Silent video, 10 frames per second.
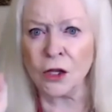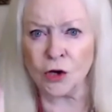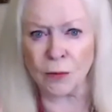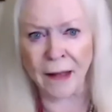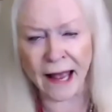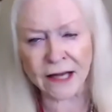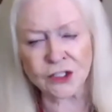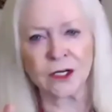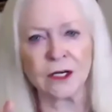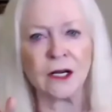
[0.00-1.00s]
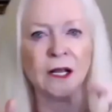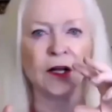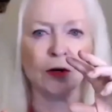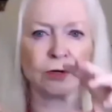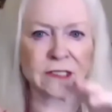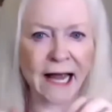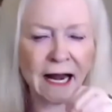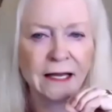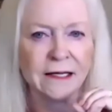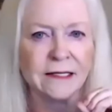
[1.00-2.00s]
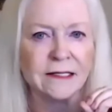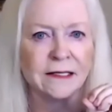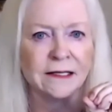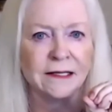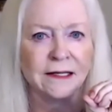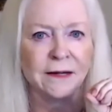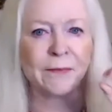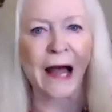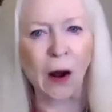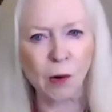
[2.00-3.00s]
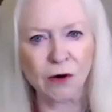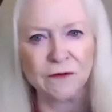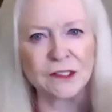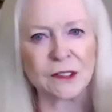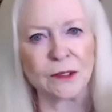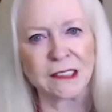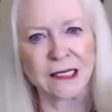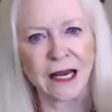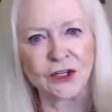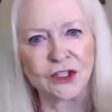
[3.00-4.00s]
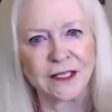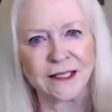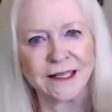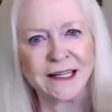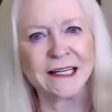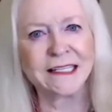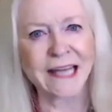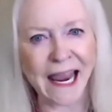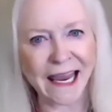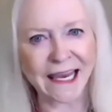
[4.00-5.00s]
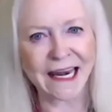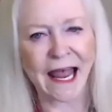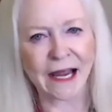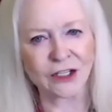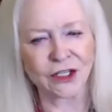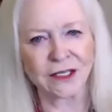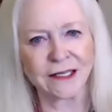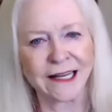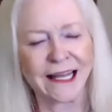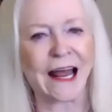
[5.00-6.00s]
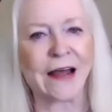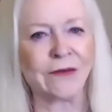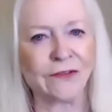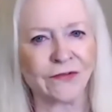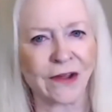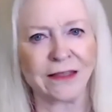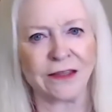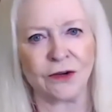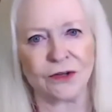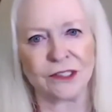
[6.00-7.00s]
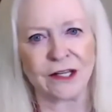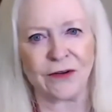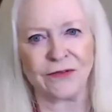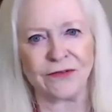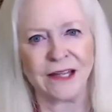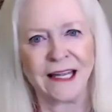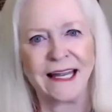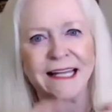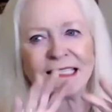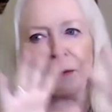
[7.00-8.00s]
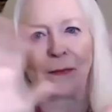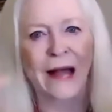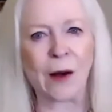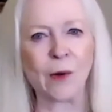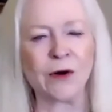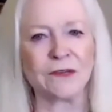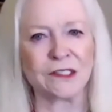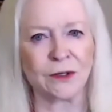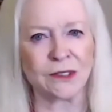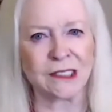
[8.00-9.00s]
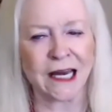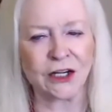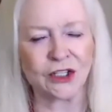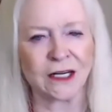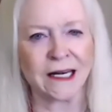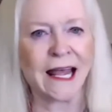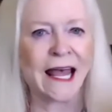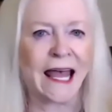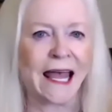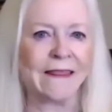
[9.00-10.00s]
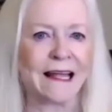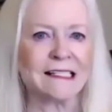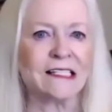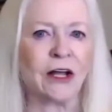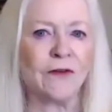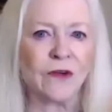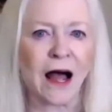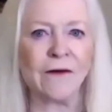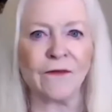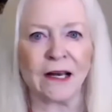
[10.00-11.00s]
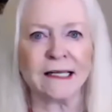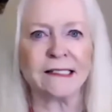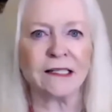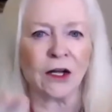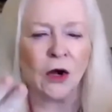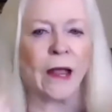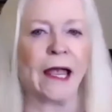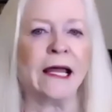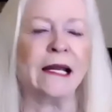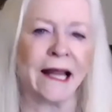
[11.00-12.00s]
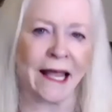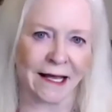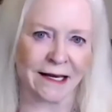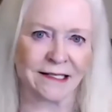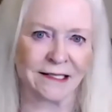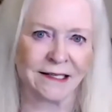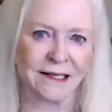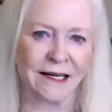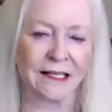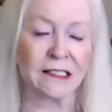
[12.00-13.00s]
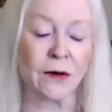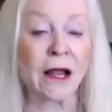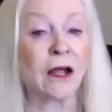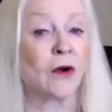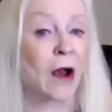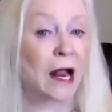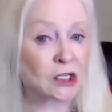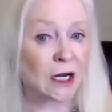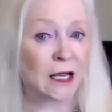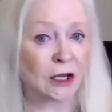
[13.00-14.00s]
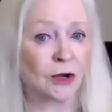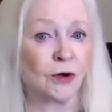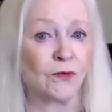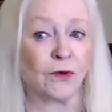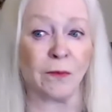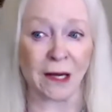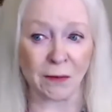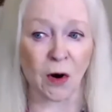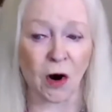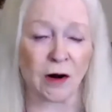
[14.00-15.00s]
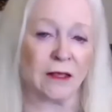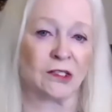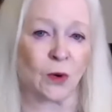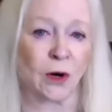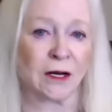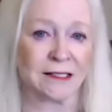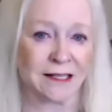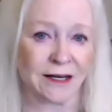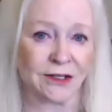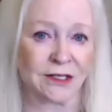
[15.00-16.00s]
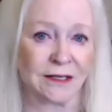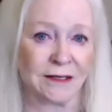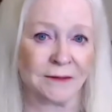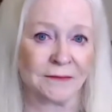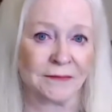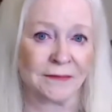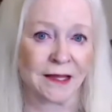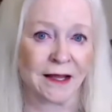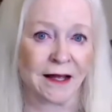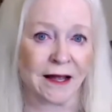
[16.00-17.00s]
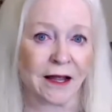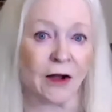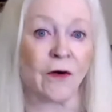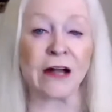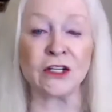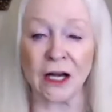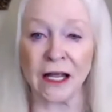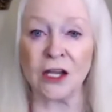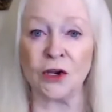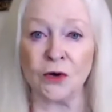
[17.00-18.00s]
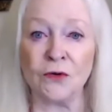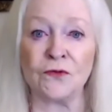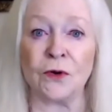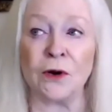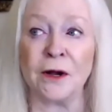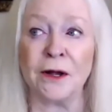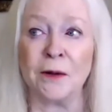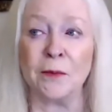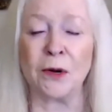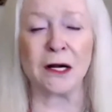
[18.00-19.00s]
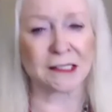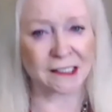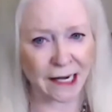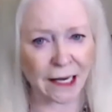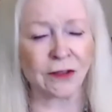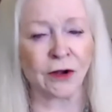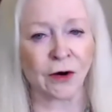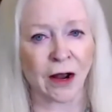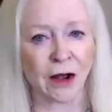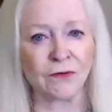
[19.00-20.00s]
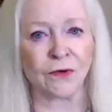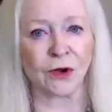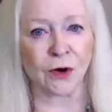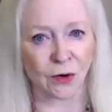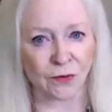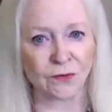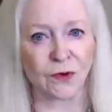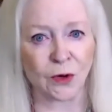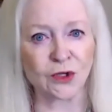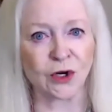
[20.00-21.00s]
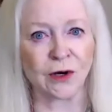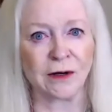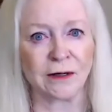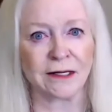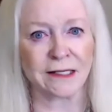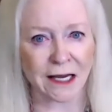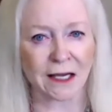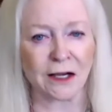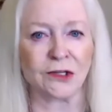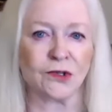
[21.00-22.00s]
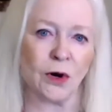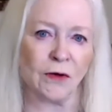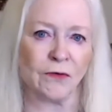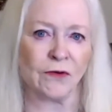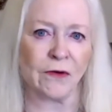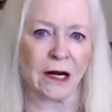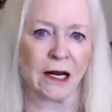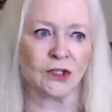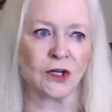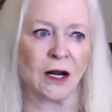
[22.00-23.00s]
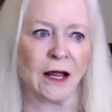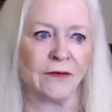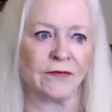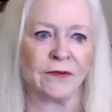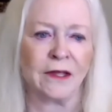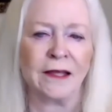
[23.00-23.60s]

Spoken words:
your passion, your talent, power of association, taking action, and having faith in yourself. It's that power of association and that self-confidence that go hand in hand. And so I congratulate you for being part of this organization. I congratulate you for putting a stake in the ground for your own future and taking control of your financial life.